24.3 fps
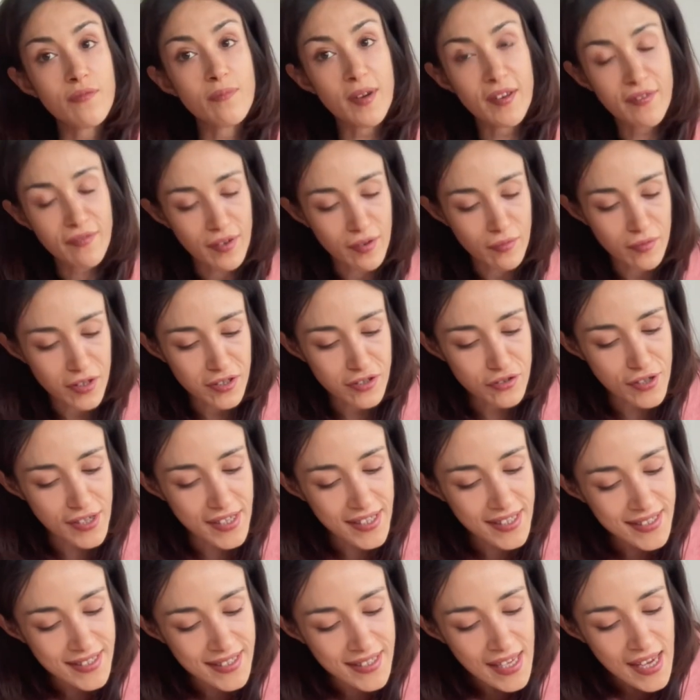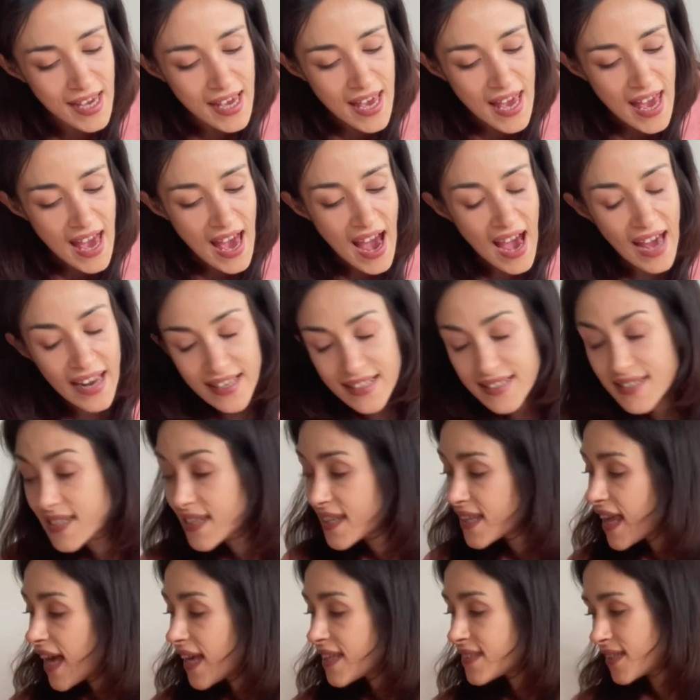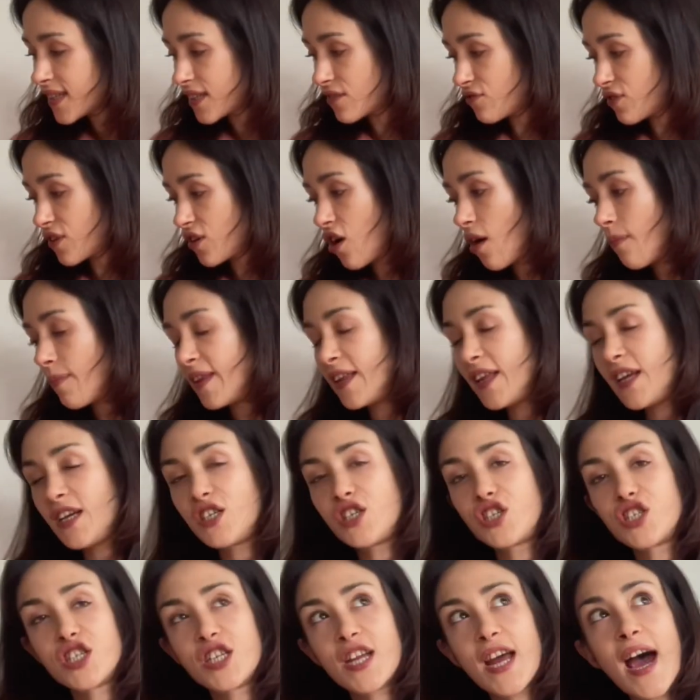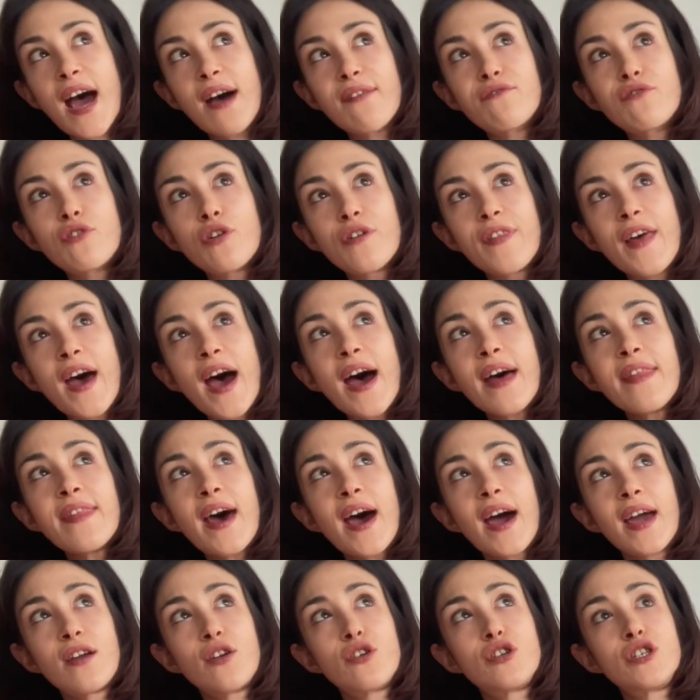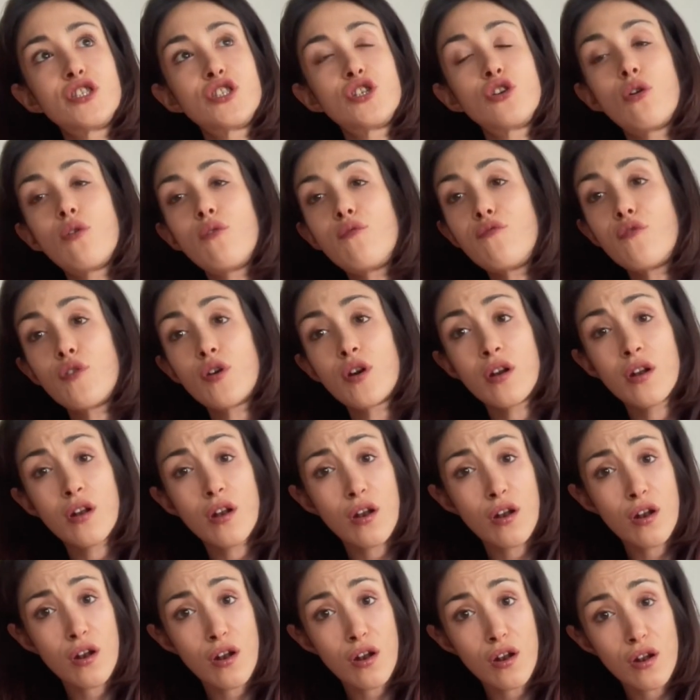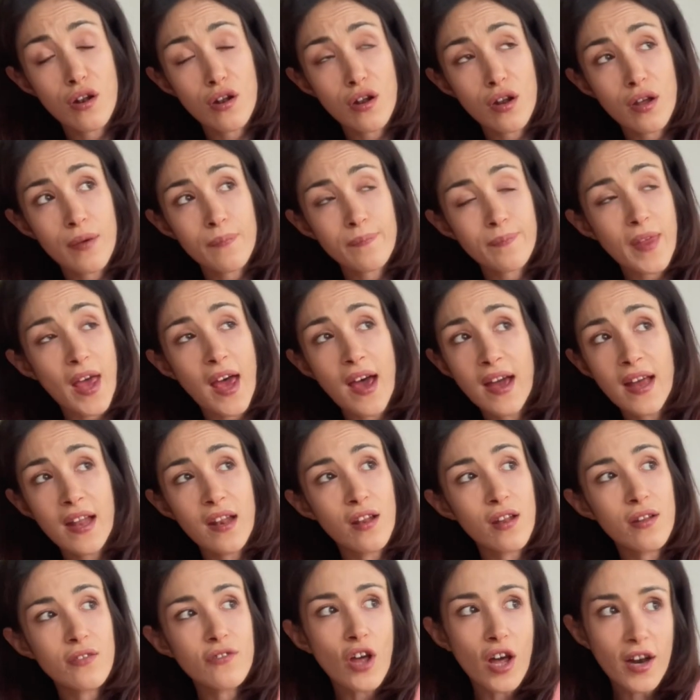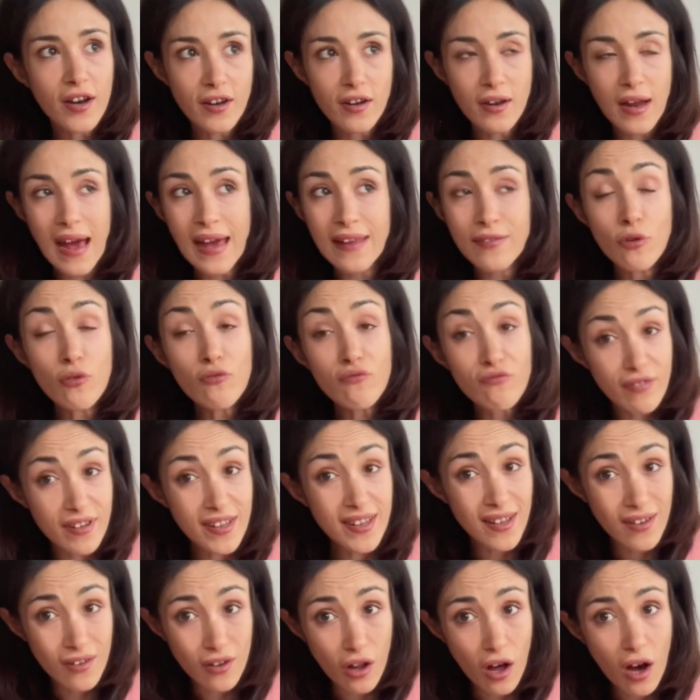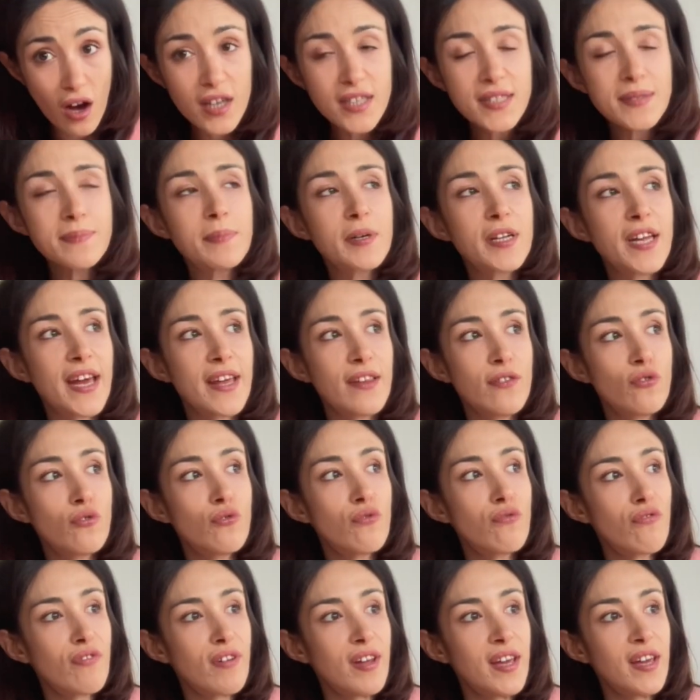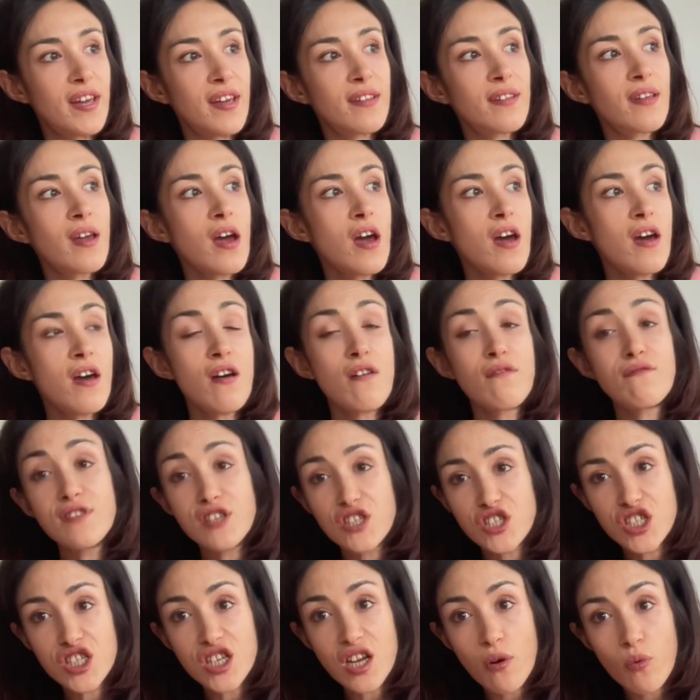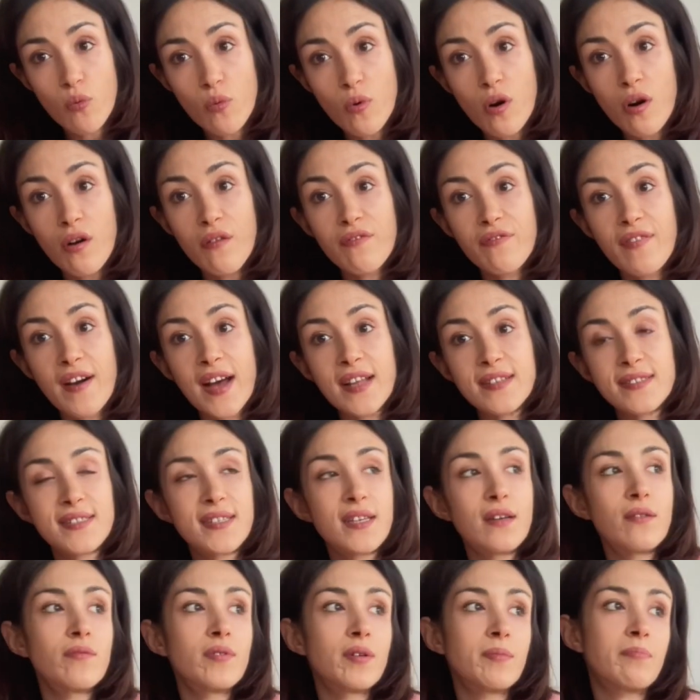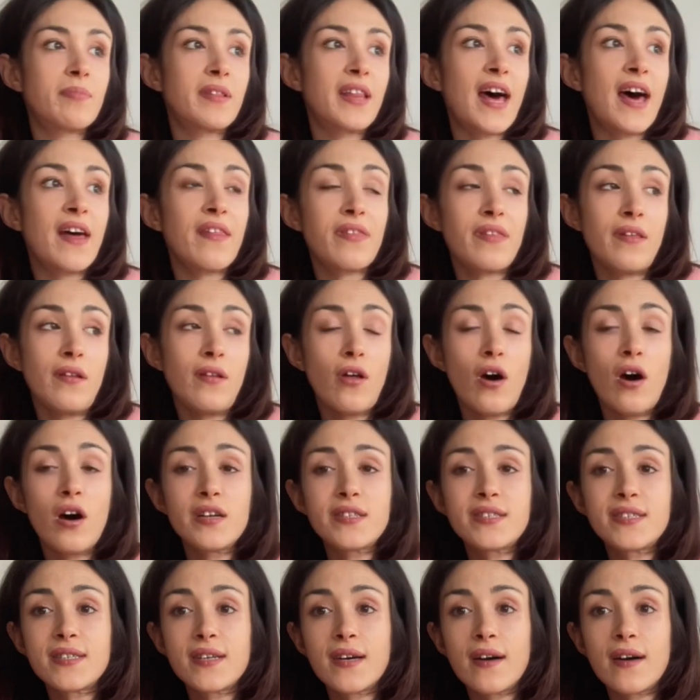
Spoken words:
favorite drinks, and it's a classic recommendation. And for that, I could go for I don't read a lot, but I do read Virginia Woolf and Sylvia Plath a lot.